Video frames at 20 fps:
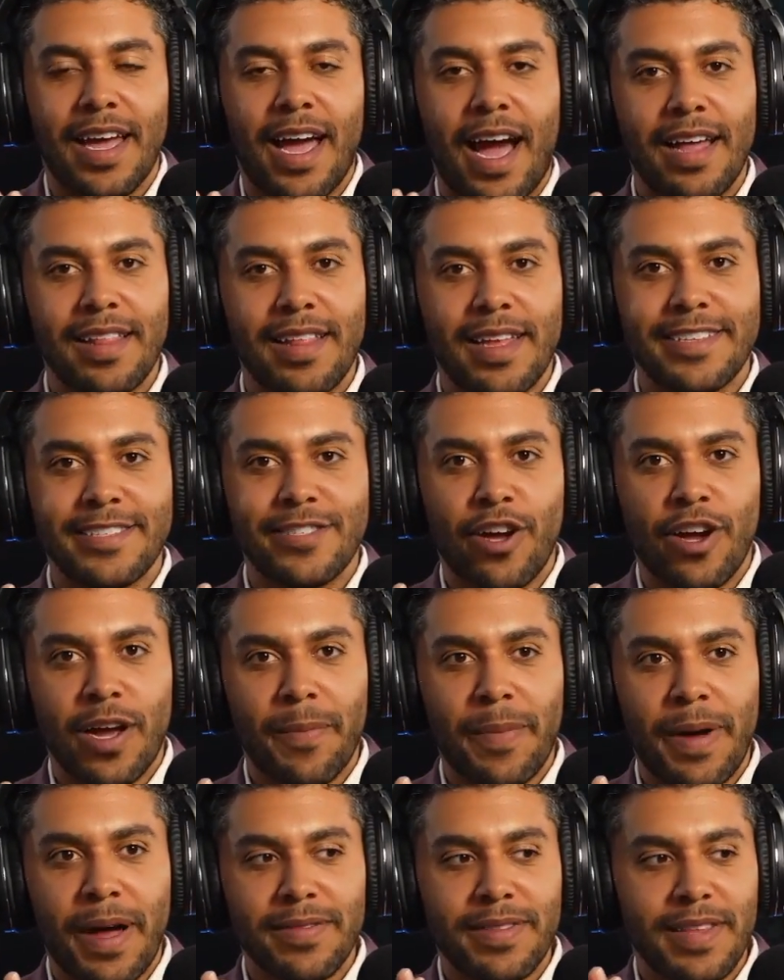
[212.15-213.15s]
I like to talk
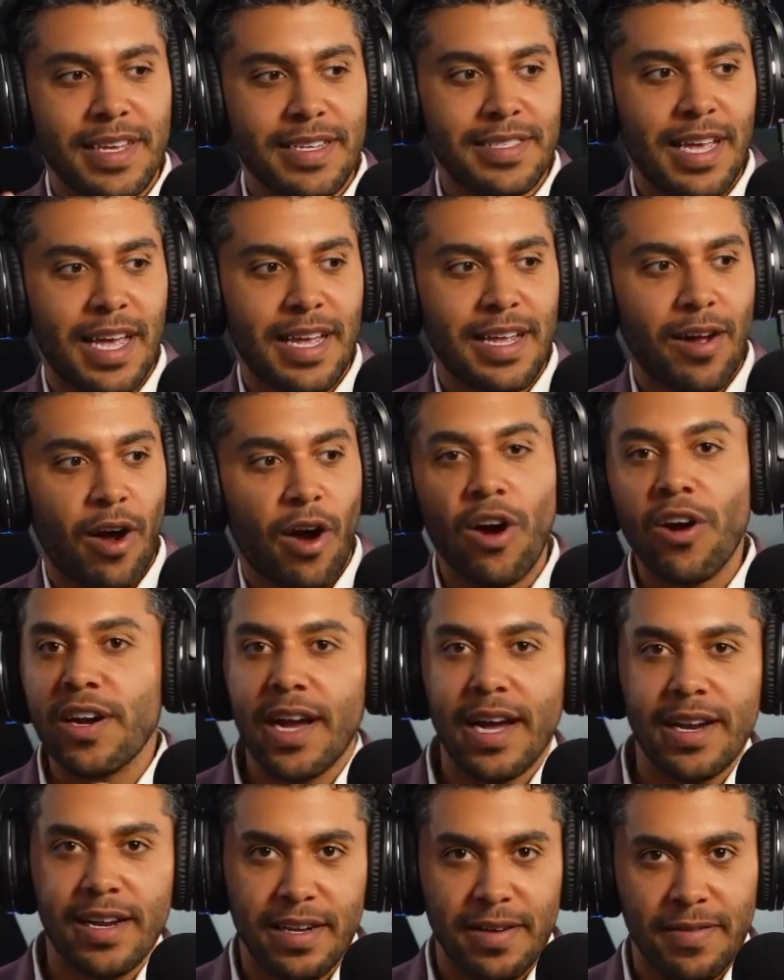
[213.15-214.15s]
about things that are
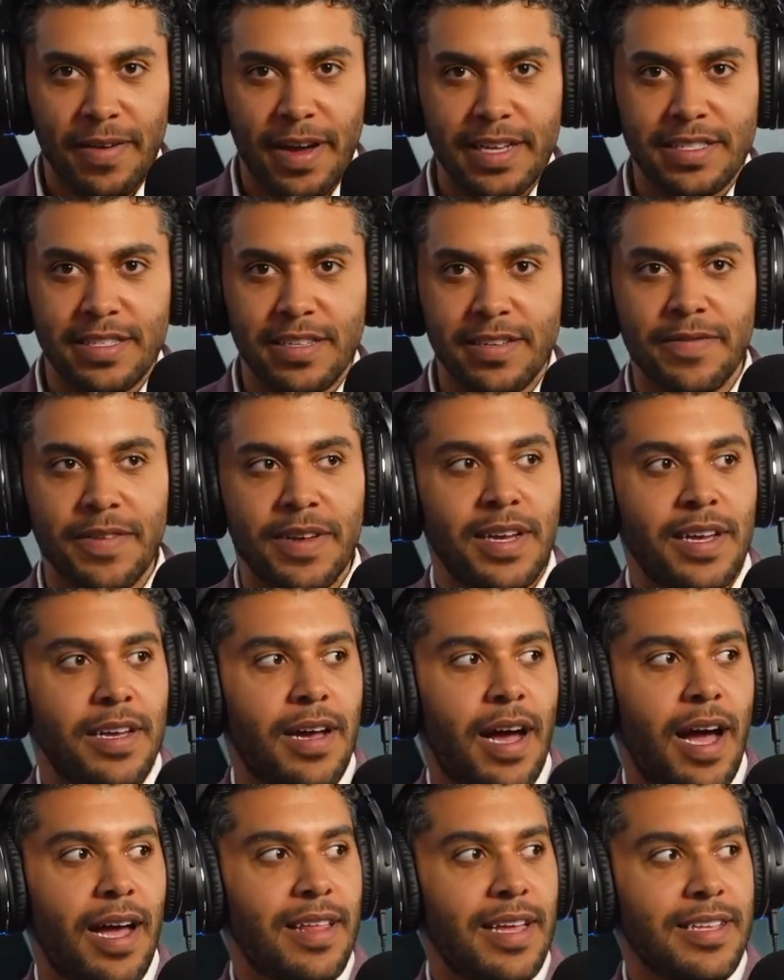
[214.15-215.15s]
kind of divisive.
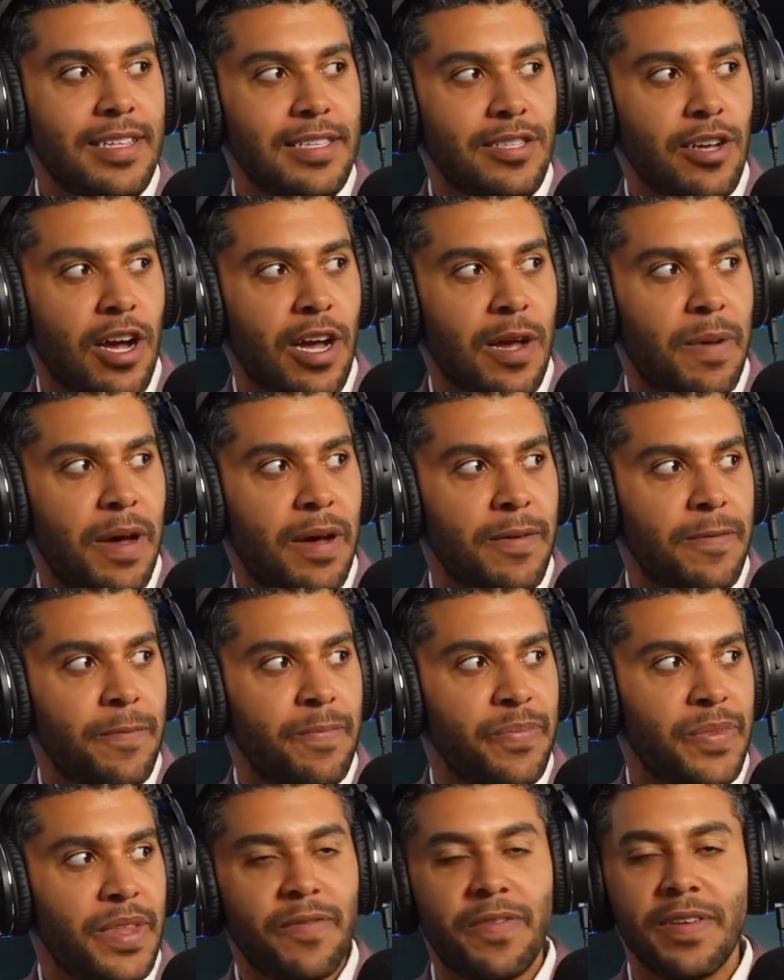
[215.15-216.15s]
I like to talk
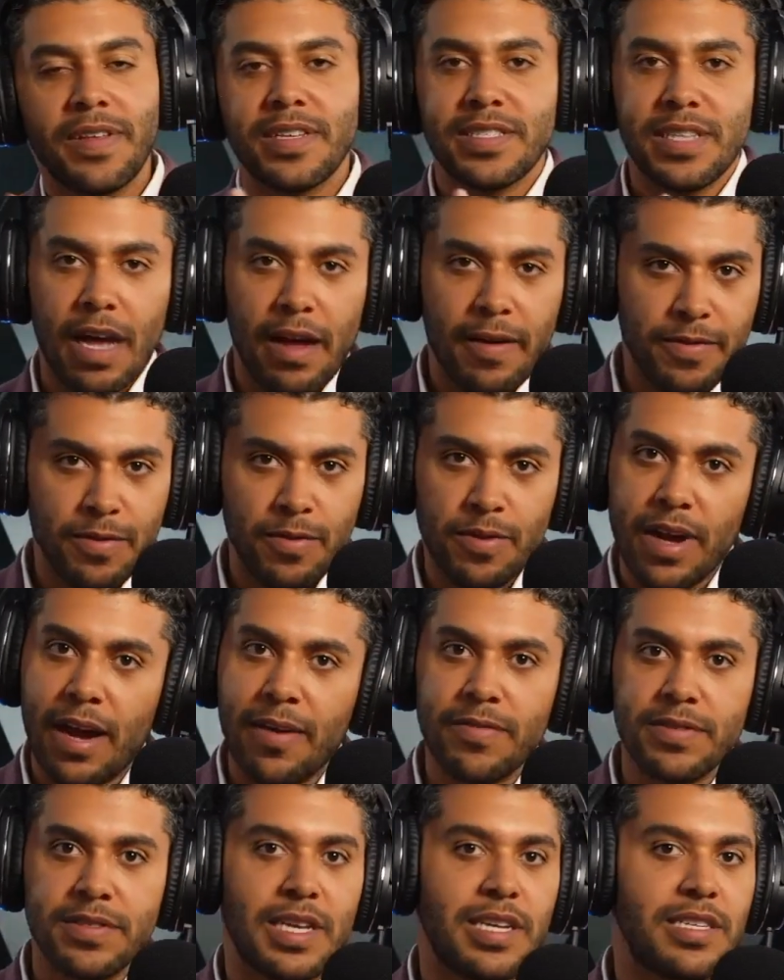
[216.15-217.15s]
about philosophical
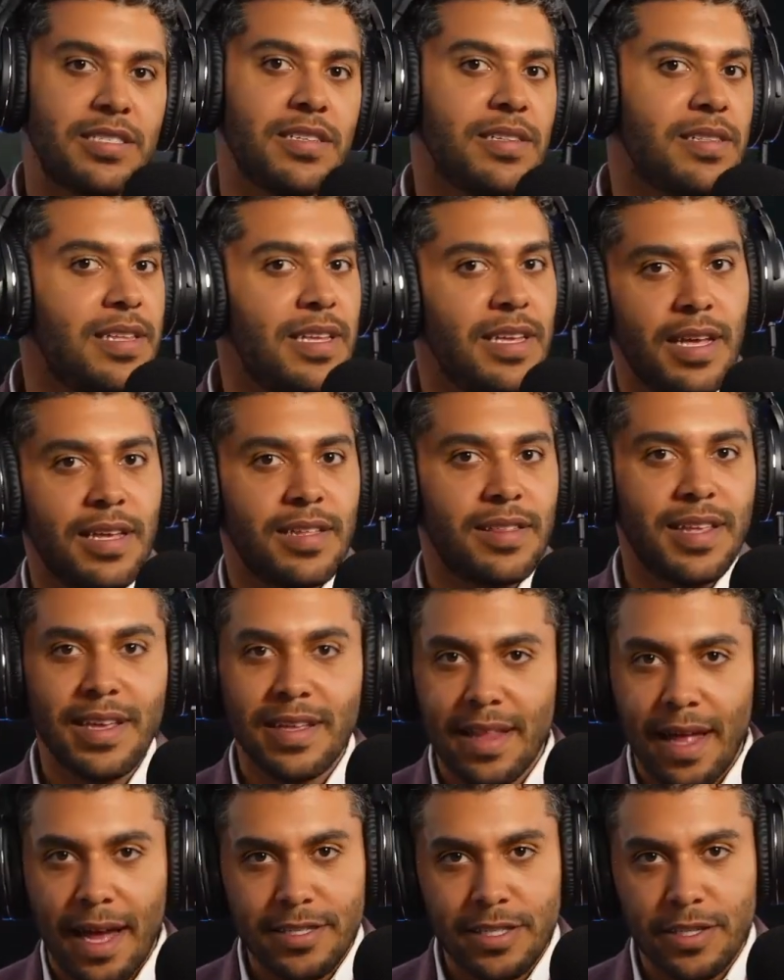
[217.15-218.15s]
conversations,
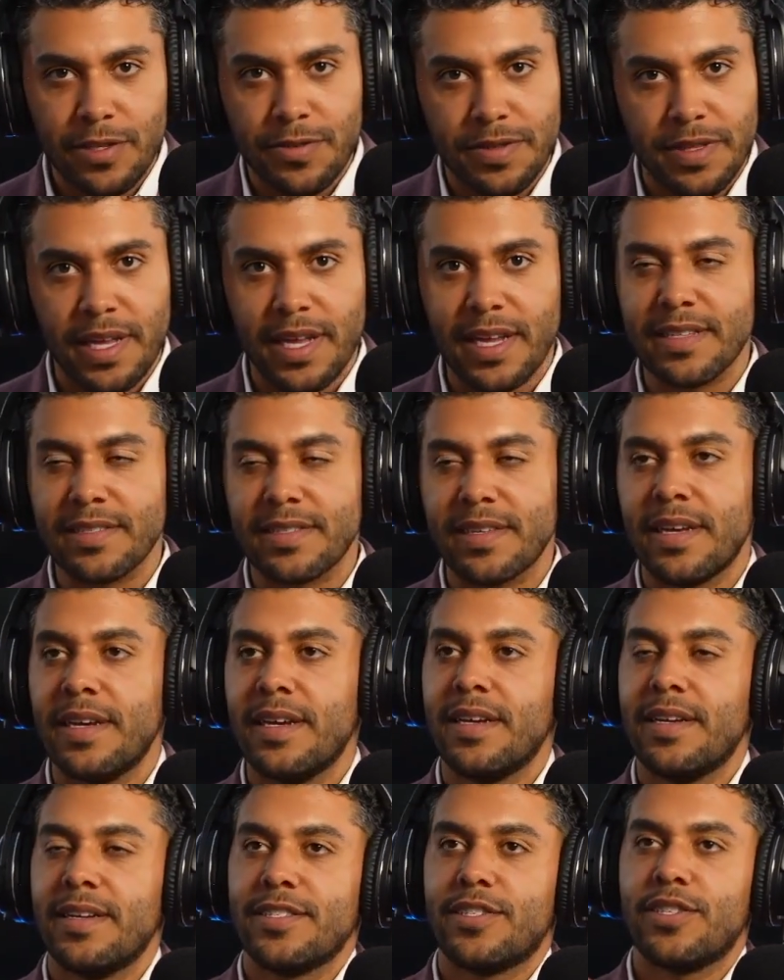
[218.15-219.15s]
theological things,
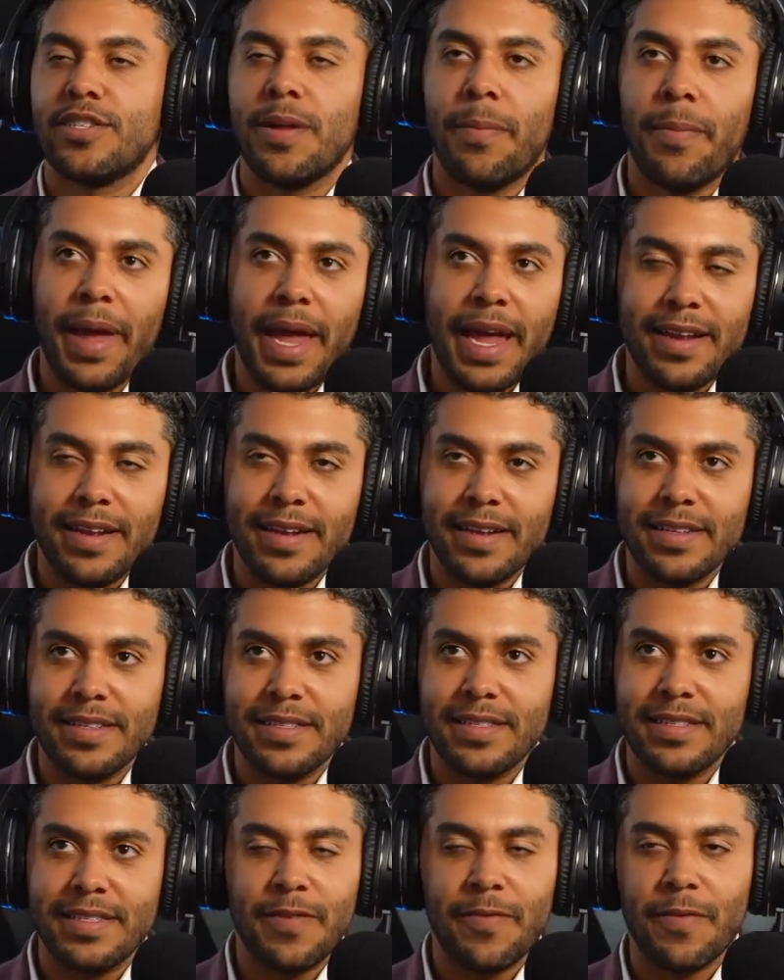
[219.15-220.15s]
to debate
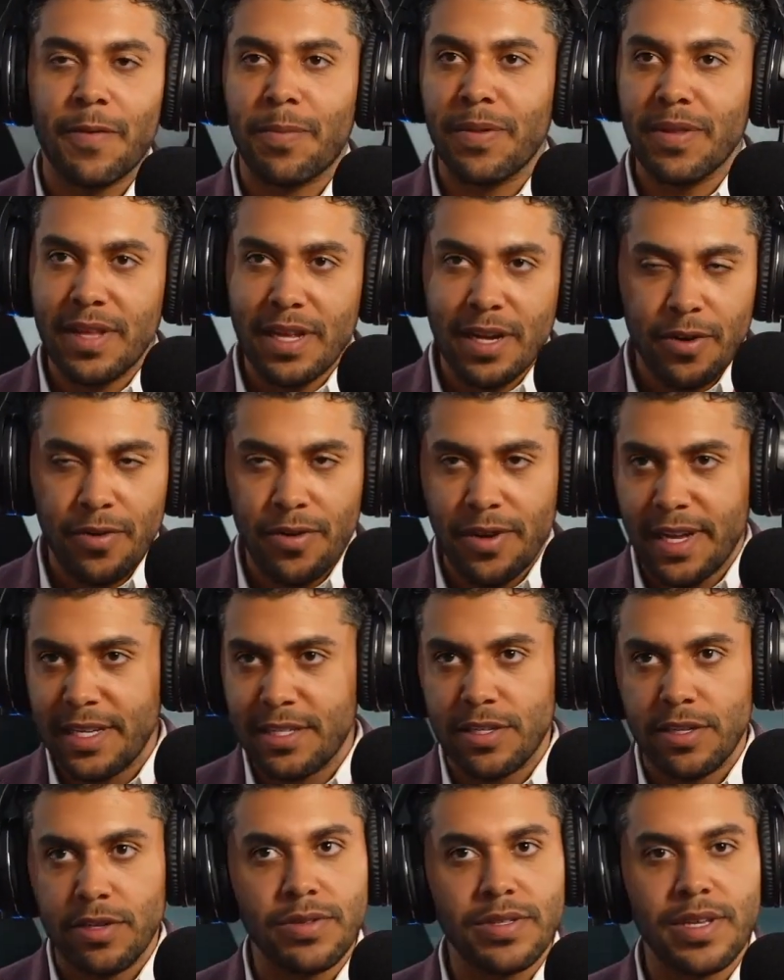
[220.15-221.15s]
different political
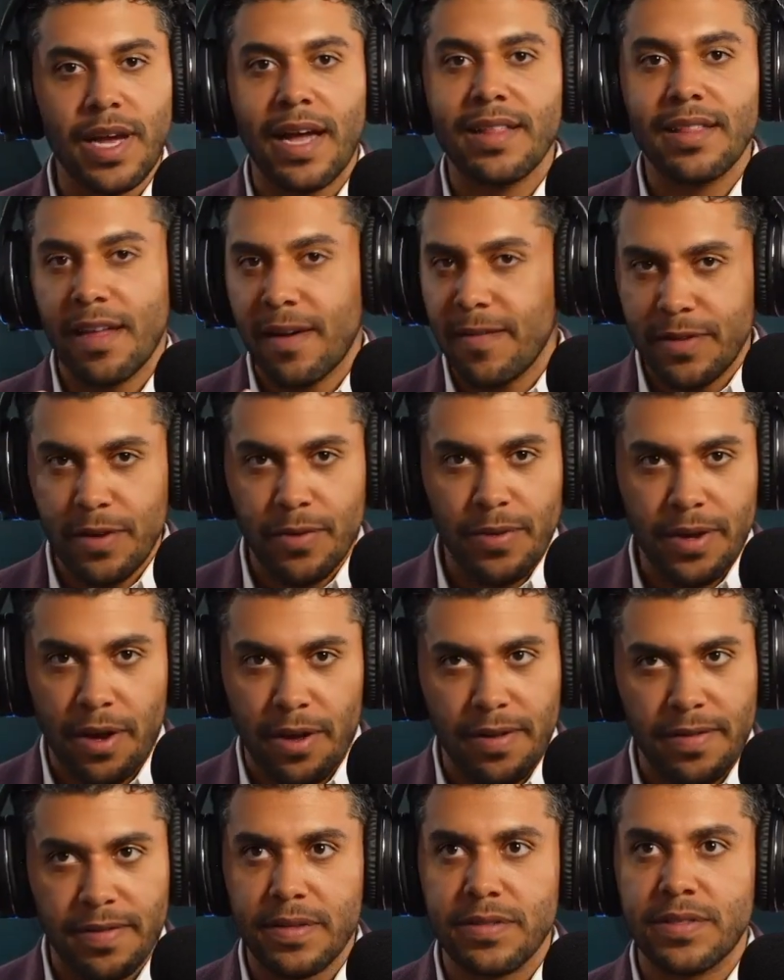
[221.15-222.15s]
issues. I love doing
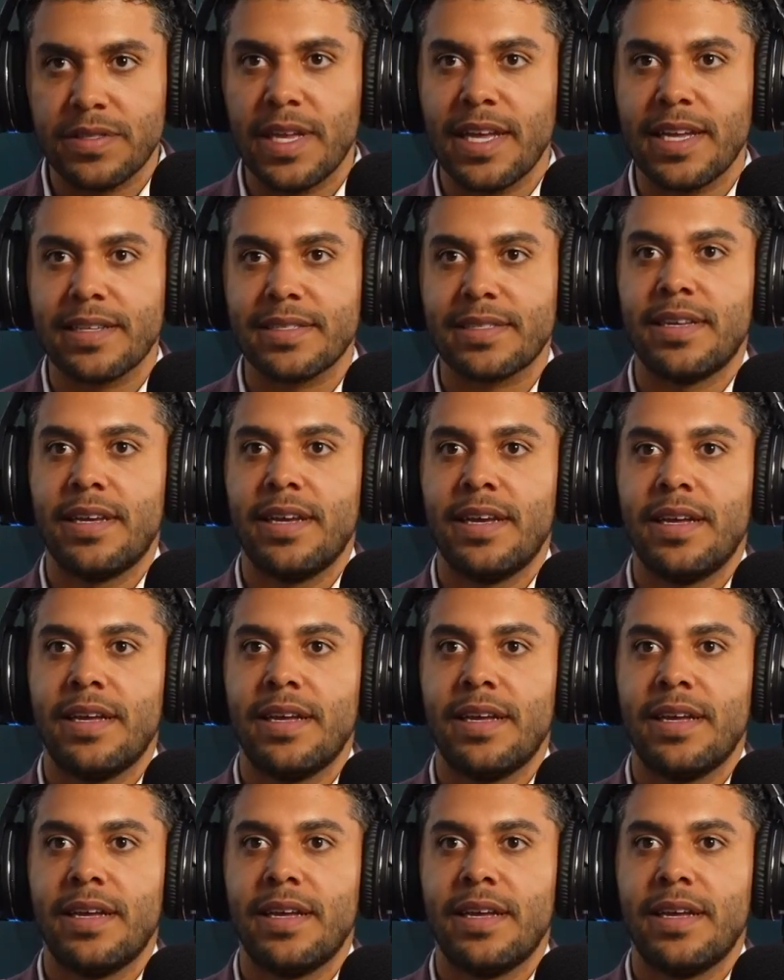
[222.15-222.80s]
all of those things.